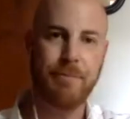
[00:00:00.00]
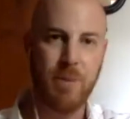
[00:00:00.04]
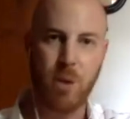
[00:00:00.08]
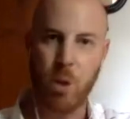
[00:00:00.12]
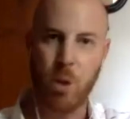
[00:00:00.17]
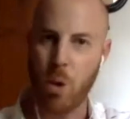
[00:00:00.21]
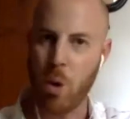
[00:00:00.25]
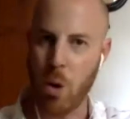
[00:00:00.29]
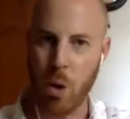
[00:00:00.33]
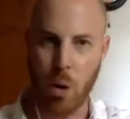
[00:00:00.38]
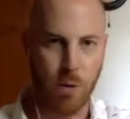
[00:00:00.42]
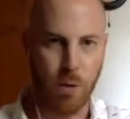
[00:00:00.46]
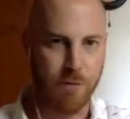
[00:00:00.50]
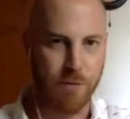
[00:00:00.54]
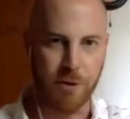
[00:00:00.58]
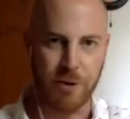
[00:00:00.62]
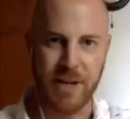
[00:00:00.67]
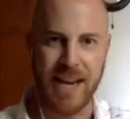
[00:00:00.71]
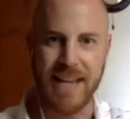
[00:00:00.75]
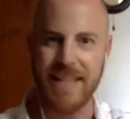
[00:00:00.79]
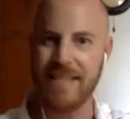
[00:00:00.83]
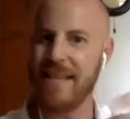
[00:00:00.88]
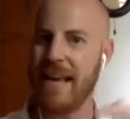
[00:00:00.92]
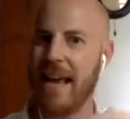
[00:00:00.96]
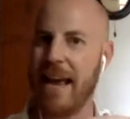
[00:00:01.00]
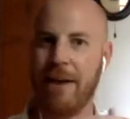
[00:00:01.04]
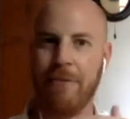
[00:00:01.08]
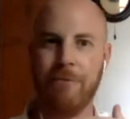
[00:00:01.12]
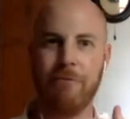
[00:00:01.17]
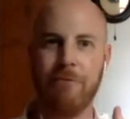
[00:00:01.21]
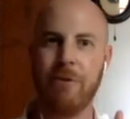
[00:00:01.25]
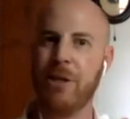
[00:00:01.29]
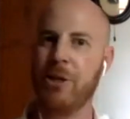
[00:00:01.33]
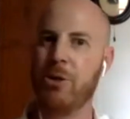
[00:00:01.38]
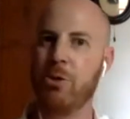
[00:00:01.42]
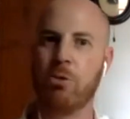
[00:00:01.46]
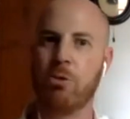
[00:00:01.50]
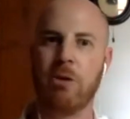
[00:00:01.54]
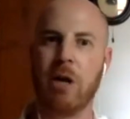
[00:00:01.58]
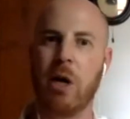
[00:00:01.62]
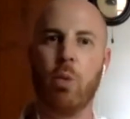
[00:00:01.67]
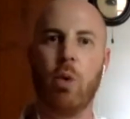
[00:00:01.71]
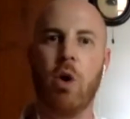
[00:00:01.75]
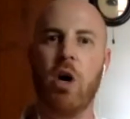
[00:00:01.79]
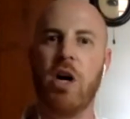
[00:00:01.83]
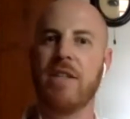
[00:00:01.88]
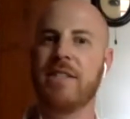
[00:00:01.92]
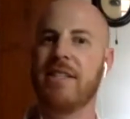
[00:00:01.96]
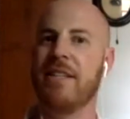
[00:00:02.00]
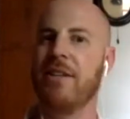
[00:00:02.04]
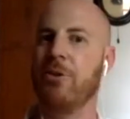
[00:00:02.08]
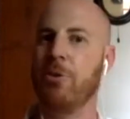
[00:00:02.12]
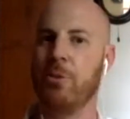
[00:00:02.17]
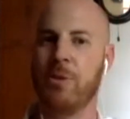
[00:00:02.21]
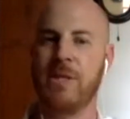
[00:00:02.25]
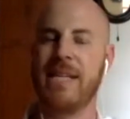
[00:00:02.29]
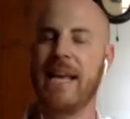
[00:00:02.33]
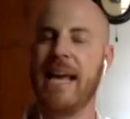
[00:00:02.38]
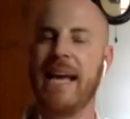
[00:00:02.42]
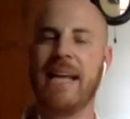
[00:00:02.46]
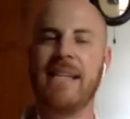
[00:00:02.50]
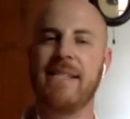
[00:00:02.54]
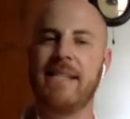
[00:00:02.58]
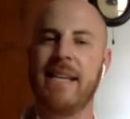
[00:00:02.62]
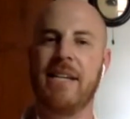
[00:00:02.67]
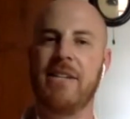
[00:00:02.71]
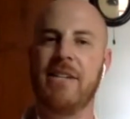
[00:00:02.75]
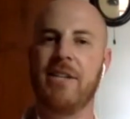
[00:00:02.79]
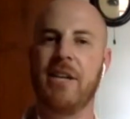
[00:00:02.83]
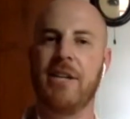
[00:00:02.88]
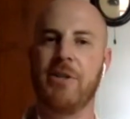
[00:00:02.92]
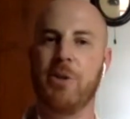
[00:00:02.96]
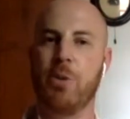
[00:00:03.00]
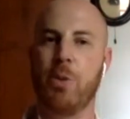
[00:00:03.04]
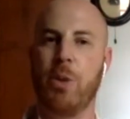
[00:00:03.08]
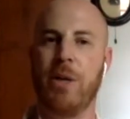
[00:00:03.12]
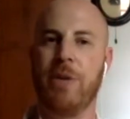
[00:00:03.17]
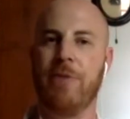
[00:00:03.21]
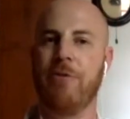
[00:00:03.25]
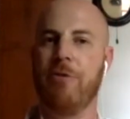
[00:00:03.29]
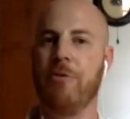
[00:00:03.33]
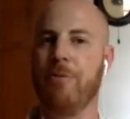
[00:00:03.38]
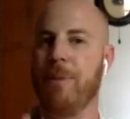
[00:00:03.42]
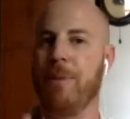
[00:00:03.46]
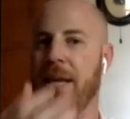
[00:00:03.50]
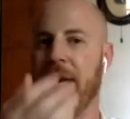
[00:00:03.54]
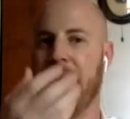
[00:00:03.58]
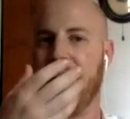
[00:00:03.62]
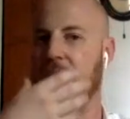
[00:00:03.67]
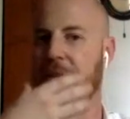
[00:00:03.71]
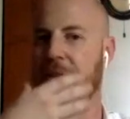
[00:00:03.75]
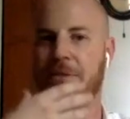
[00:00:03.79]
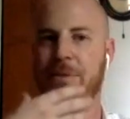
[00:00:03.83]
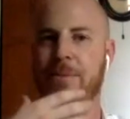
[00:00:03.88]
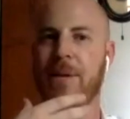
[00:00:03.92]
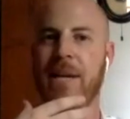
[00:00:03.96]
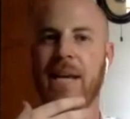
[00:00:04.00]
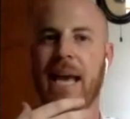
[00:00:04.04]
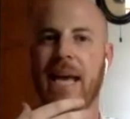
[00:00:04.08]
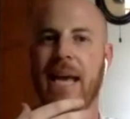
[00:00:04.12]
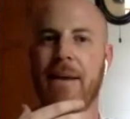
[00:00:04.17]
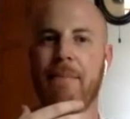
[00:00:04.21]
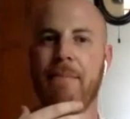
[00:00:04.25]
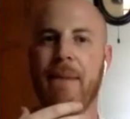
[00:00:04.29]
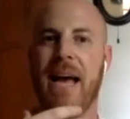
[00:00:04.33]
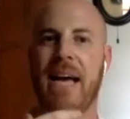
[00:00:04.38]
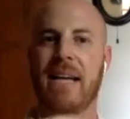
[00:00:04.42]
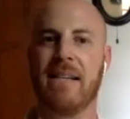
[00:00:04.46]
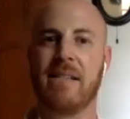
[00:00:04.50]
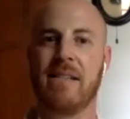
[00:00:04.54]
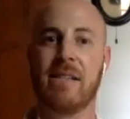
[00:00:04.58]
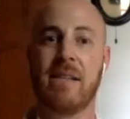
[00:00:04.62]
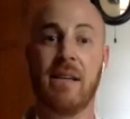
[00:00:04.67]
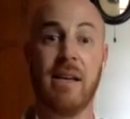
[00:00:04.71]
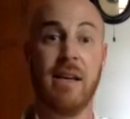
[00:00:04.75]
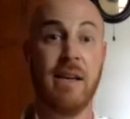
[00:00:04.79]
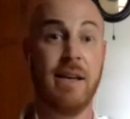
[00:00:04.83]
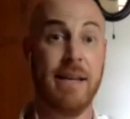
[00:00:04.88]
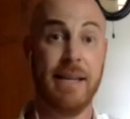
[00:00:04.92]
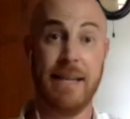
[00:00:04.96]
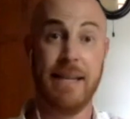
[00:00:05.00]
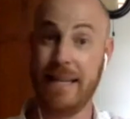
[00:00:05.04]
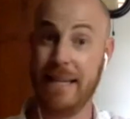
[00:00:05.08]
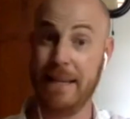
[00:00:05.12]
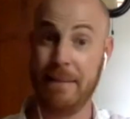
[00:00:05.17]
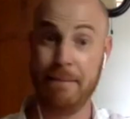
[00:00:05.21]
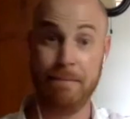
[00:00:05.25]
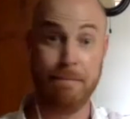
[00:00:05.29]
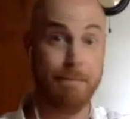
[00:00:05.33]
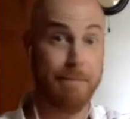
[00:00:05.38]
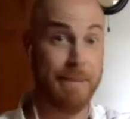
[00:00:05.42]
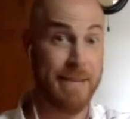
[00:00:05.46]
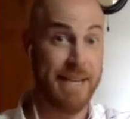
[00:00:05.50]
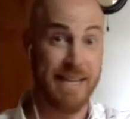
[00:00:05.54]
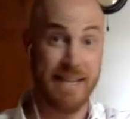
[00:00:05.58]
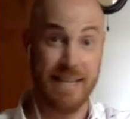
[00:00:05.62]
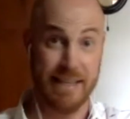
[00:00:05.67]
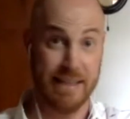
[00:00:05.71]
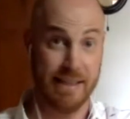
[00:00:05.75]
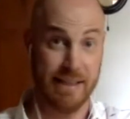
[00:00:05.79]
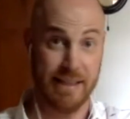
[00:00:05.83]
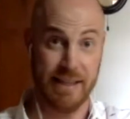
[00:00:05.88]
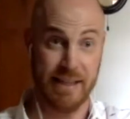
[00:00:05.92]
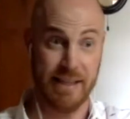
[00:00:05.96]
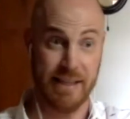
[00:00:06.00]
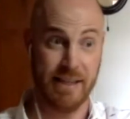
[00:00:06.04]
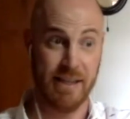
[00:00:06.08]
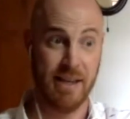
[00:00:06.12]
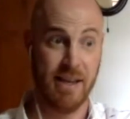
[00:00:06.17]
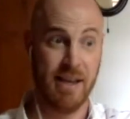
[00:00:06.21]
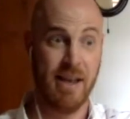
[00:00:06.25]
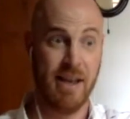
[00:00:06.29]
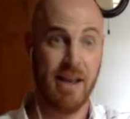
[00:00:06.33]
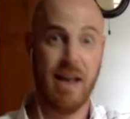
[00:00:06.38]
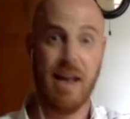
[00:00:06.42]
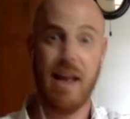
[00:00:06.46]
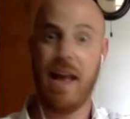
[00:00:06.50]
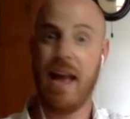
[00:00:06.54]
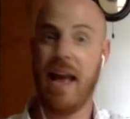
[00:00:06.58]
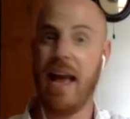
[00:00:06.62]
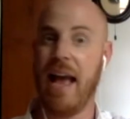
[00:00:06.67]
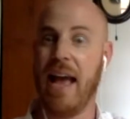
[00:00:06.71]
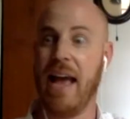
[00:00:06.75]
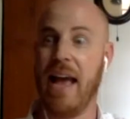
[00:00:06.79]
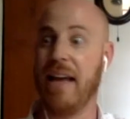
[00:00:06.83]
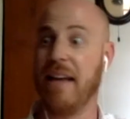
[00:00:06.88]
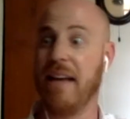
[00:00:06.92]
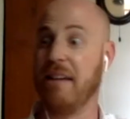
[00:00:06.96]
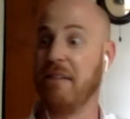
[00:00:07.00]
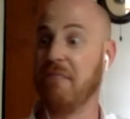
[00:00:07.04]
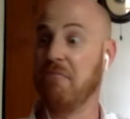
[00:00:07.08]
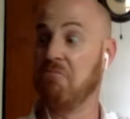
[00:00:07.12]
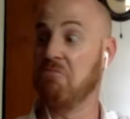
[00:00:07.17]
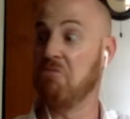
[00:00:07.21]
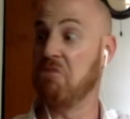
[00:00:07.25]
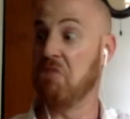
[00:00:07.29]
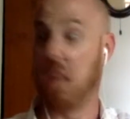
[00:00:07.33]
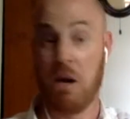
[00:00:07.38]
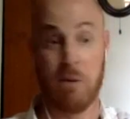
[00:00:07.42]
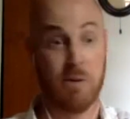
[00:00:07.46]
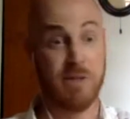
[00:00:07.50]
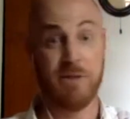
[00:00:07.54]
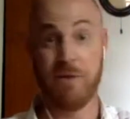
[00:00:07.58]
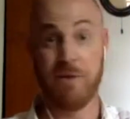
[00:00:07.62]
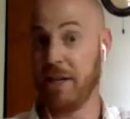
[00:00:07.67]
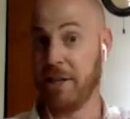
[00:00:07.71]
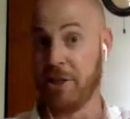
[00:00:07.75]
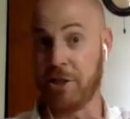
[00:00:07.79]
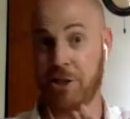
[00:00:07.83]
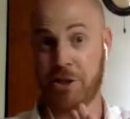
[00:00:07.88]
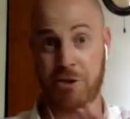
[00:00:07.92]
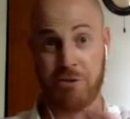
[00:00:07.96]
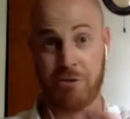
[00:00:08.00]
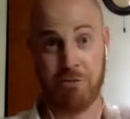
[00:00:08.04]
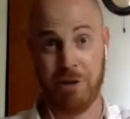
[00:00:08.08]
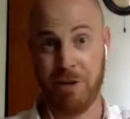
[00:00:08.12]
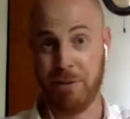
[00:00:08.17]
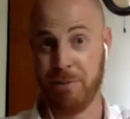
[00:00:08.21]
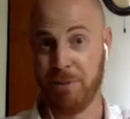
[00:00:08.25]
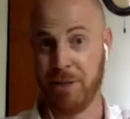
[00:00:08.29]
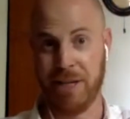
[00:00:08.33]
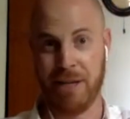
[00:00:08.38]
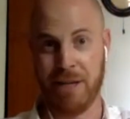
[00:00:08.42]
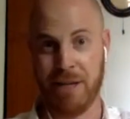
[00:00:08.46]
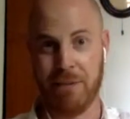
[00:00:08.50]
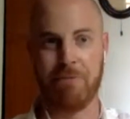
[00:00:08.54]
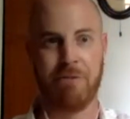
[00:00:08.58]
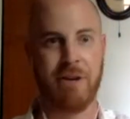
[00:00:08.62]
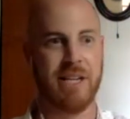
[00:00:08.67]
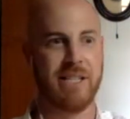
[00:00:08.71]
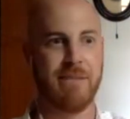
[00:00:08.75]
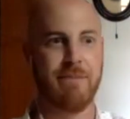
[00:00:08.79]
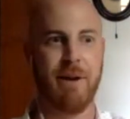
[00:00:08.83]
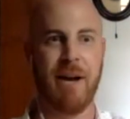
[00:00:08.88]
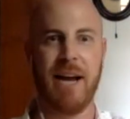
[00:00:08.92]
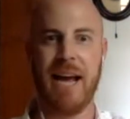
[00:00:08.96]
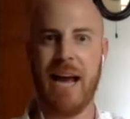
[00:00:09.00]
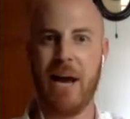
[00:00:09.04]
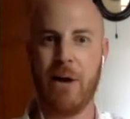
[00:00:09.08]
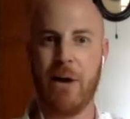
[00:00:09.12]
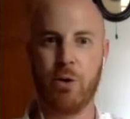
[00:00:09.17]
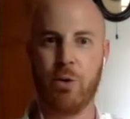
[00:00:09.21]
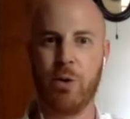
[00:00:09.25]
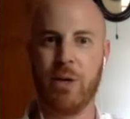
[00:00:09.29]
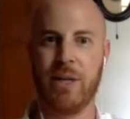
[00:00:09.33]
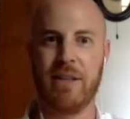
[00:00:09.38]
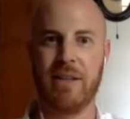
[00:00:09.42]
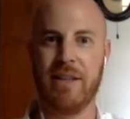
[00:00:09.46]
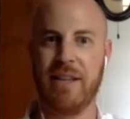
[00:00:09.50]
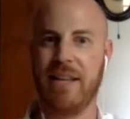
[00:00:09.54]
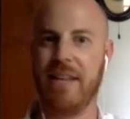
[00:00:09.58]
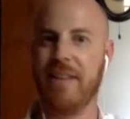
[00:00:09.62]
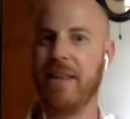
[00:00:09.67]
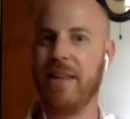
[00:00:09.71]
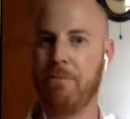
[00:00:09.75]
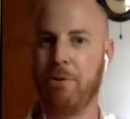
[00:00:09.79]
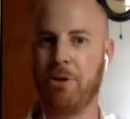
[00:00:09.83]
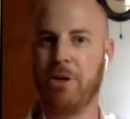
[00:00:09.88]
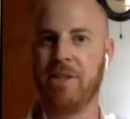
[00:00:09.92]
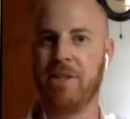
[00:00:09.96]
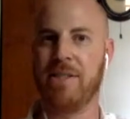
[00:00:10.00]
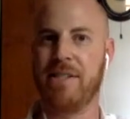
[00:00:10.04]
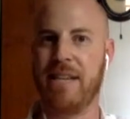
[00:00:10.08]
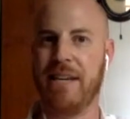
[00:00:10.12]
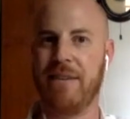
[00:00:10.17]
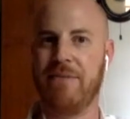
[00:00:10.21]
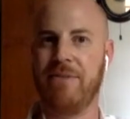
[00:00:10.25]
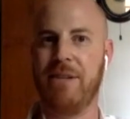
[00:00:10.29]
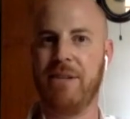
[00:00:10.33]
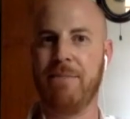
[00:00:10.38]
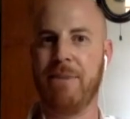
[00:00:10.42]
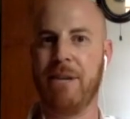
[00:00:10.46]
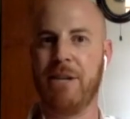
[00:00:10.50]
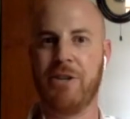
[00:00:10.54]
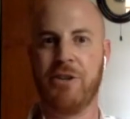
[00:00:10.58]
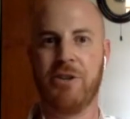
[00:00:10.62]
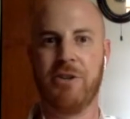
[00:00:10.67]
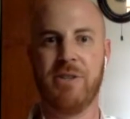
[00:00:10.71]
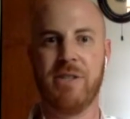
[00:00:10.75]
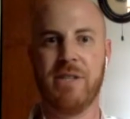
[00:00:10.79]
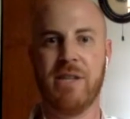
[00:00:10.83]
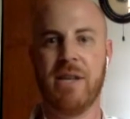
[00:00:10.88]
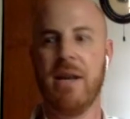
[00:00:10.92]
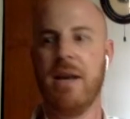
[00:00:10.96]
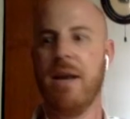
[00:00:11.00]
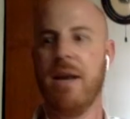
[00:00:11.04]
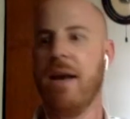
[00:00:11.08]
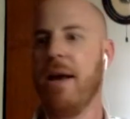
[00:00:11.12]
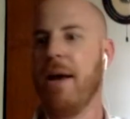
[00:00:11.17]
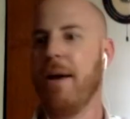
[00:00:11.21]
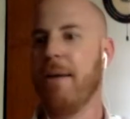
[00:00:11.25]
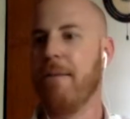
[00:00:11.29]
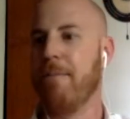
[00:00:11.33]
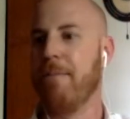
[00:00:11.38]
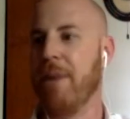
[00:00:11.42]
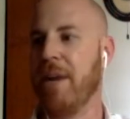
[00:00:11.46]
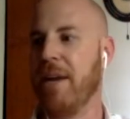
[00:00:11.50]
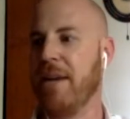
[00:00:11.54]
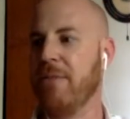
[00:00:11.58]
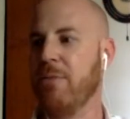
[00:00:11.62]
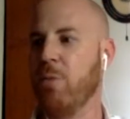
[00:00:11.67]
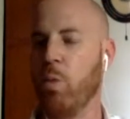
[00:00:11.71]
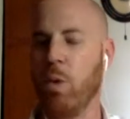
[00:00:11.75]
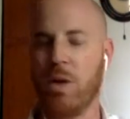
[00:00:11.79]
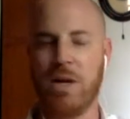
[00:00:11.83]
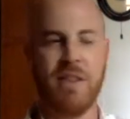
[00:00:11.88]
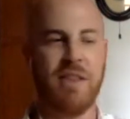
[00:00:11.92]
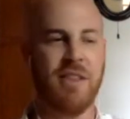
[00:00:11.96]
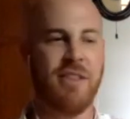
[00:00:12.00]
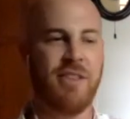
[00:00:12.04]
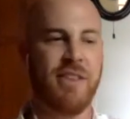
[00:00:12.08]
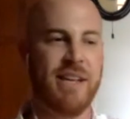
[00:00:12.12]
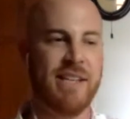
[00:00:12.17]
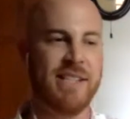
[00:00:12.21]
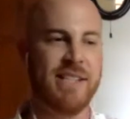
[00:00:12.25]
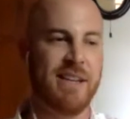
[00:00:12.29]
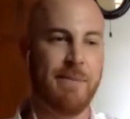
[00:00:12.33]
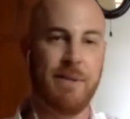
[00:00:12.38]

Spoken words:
Overnight, every door I walked in, there was hand sanitizer waiting for me, and everybody had a mask immediately. And I was extremely impressed by how quickly they put in safety measures. But one of the things people have